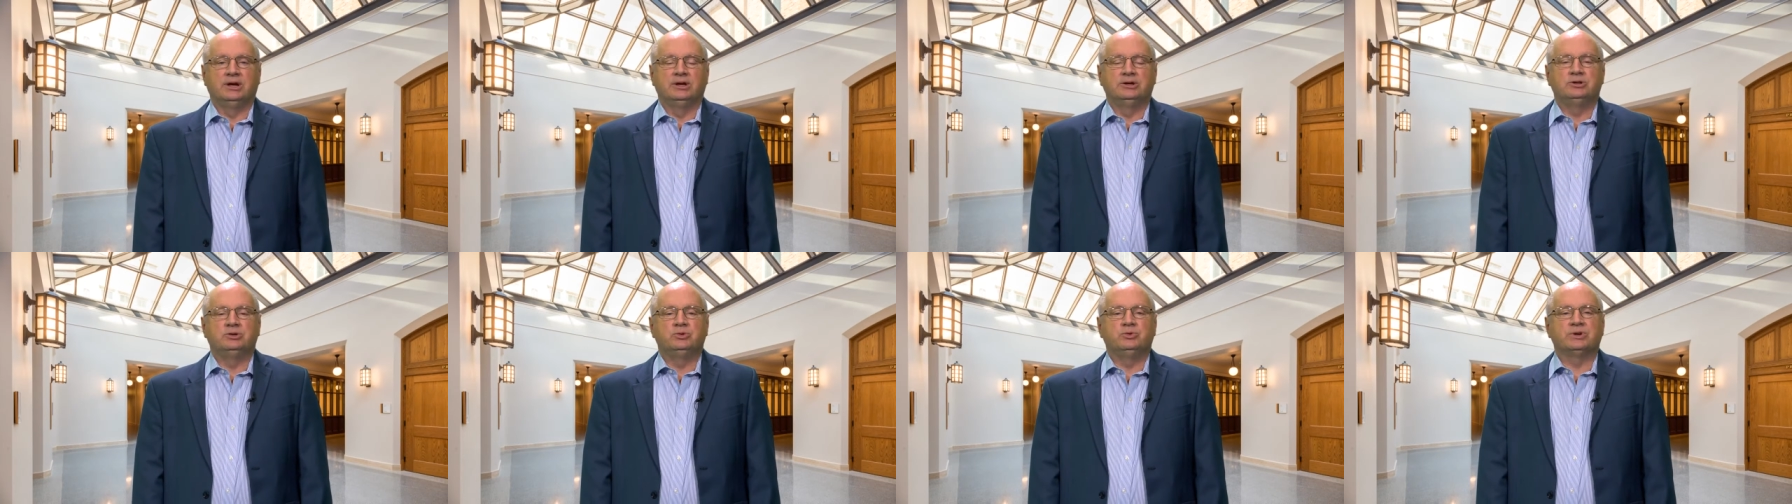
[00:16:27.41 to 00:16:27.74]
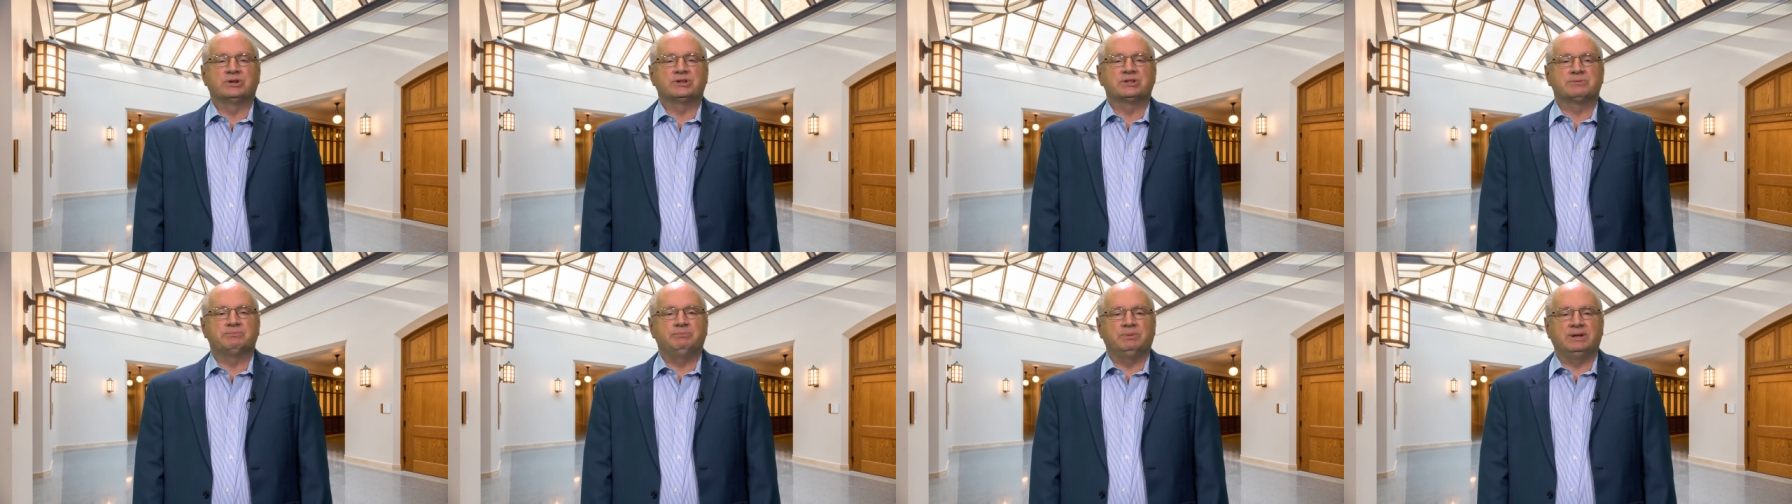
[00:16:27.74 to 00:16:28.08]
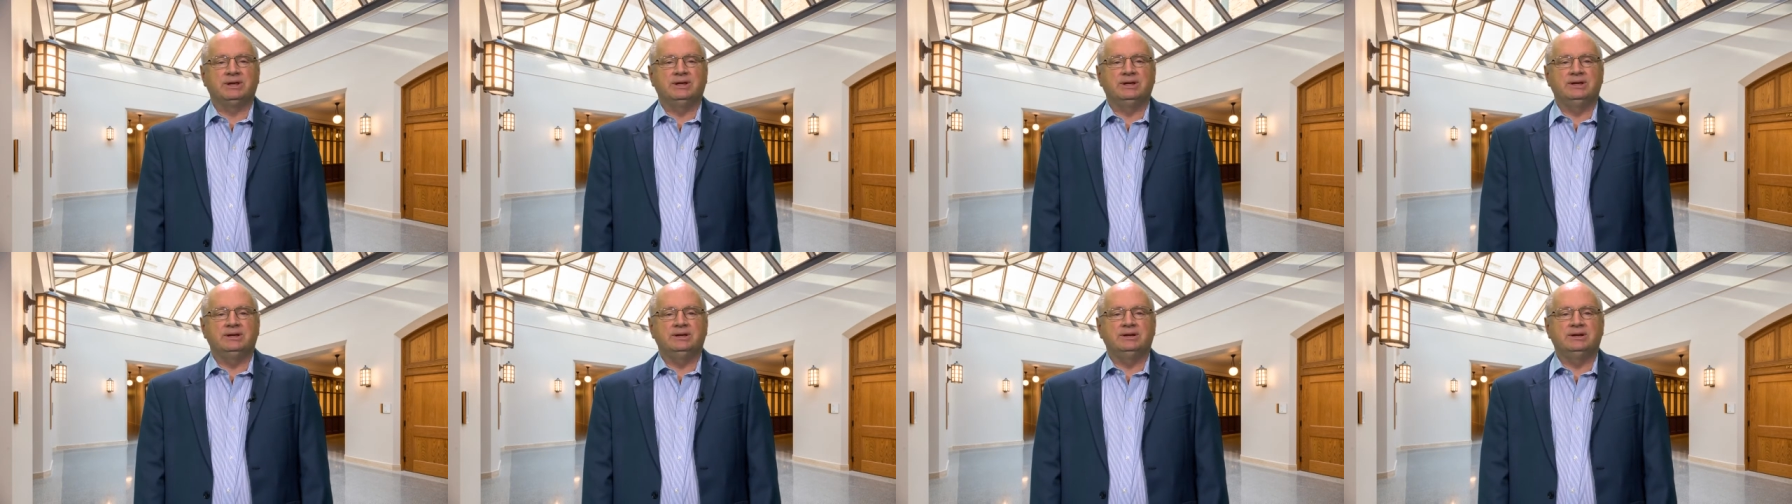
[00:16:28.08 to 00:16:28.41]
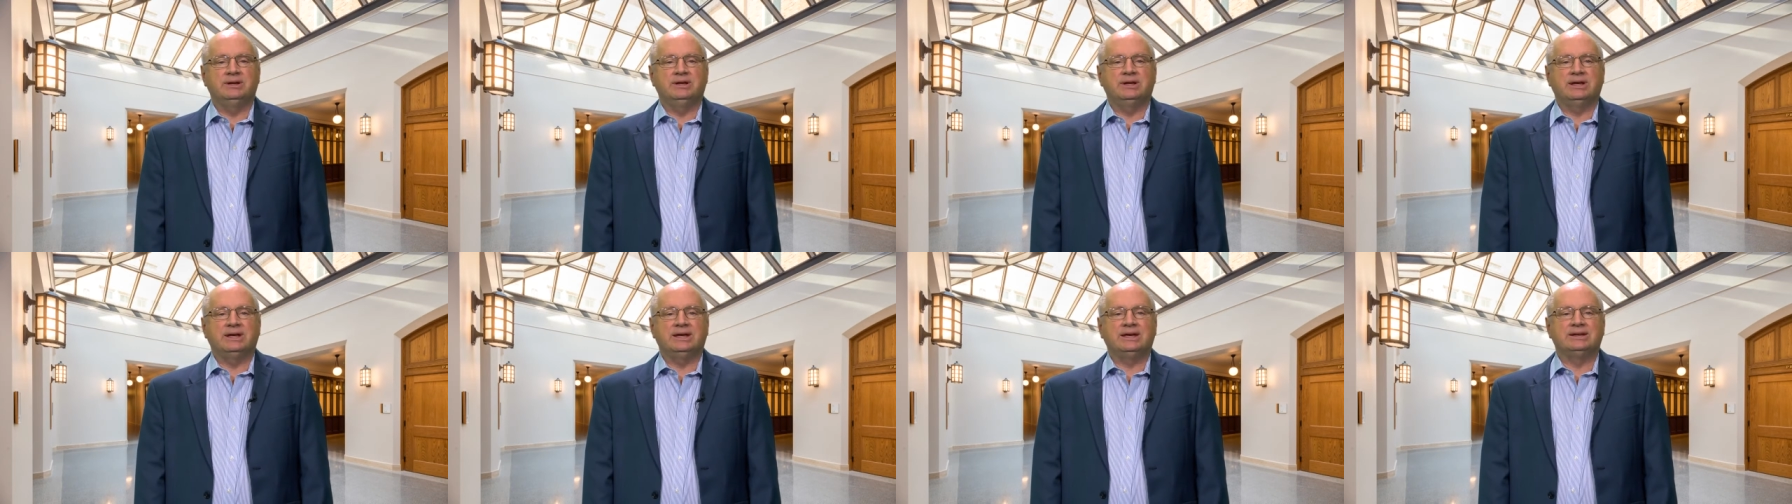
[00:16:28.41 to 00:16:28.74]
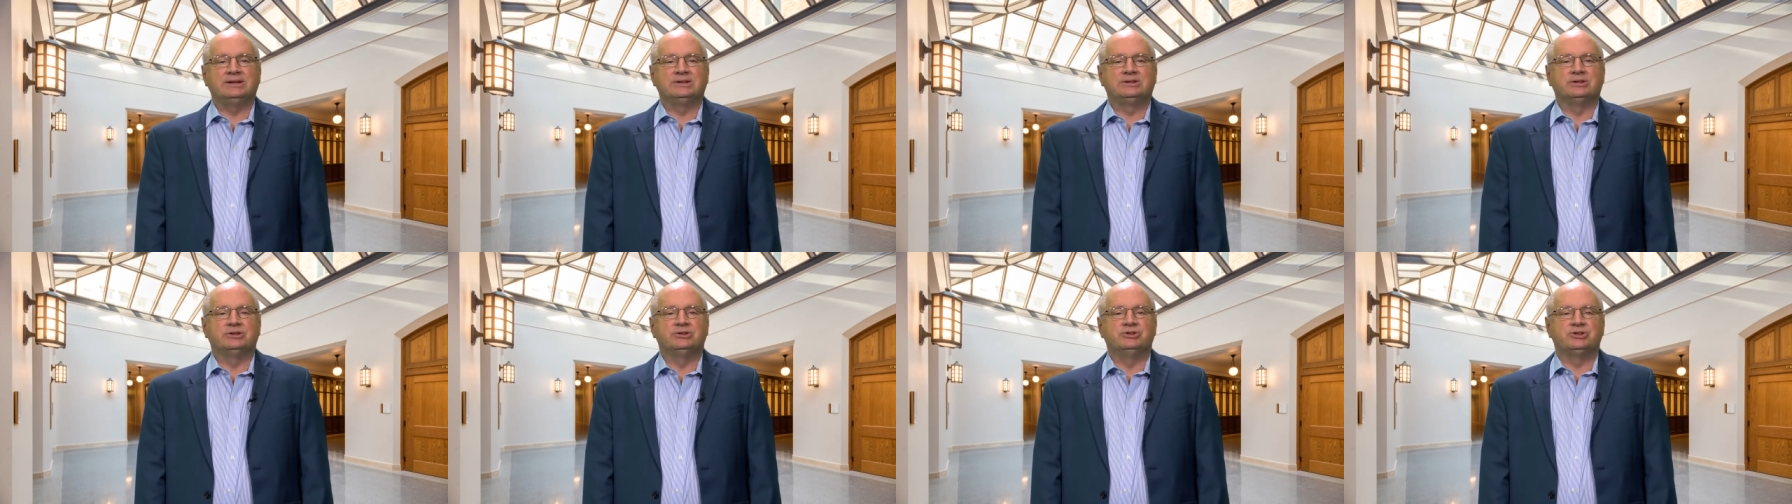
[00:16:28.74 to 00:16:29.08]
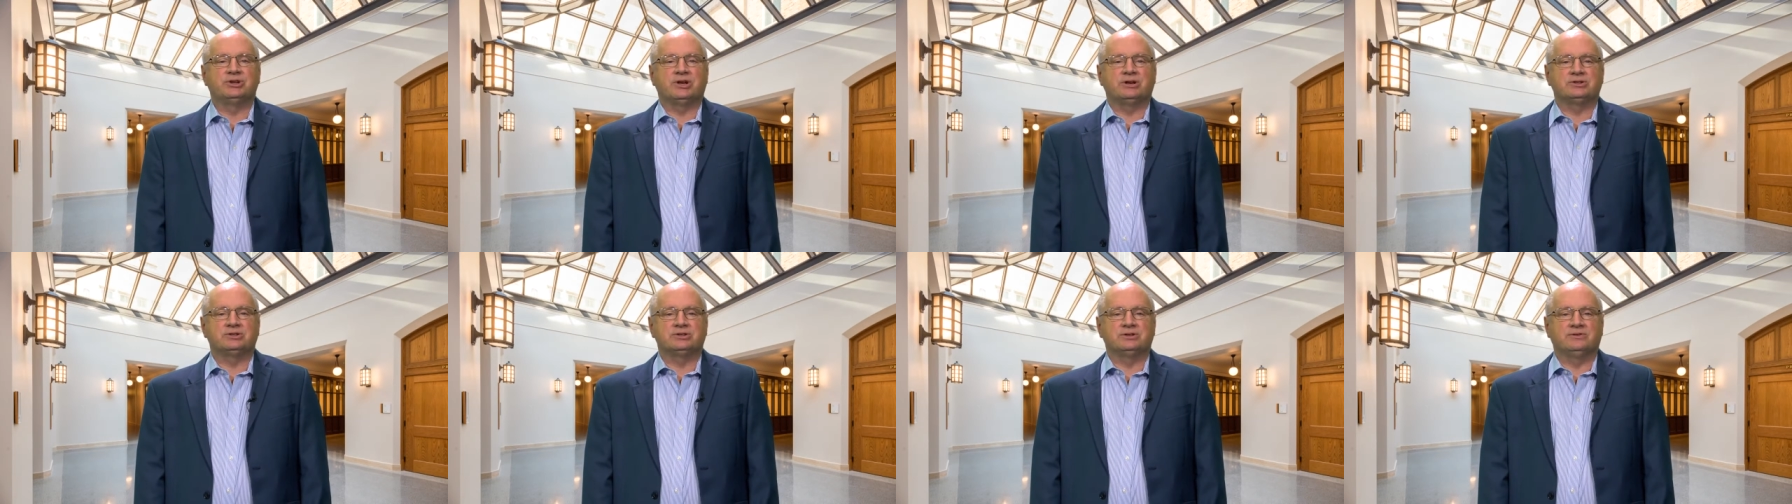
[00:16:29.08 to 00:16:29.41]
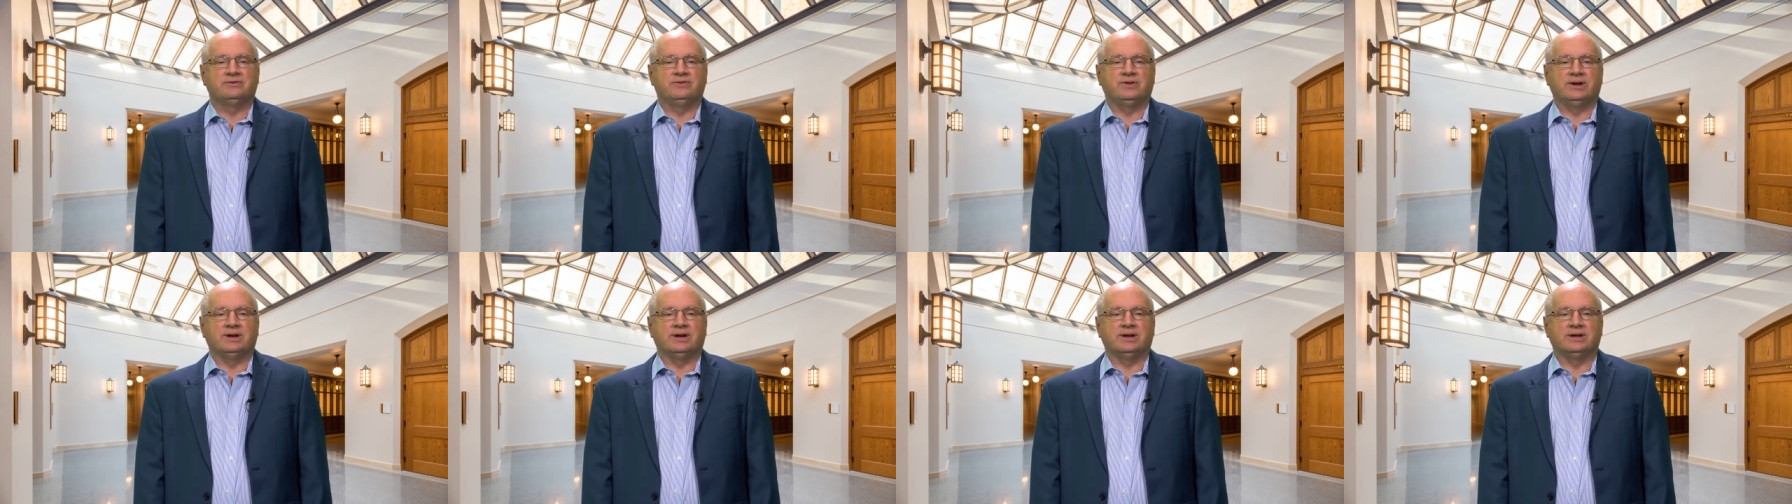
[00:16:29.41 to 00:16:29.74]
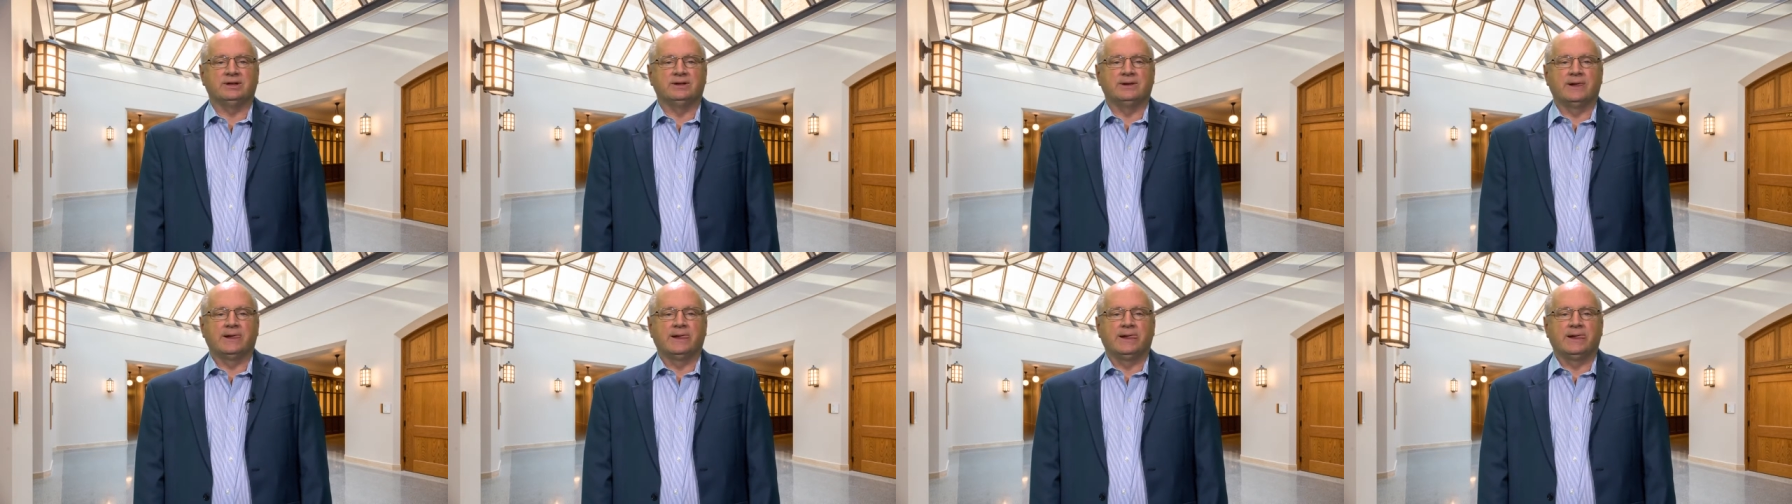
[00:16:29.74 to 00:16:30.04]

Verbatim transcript: to explain and to justify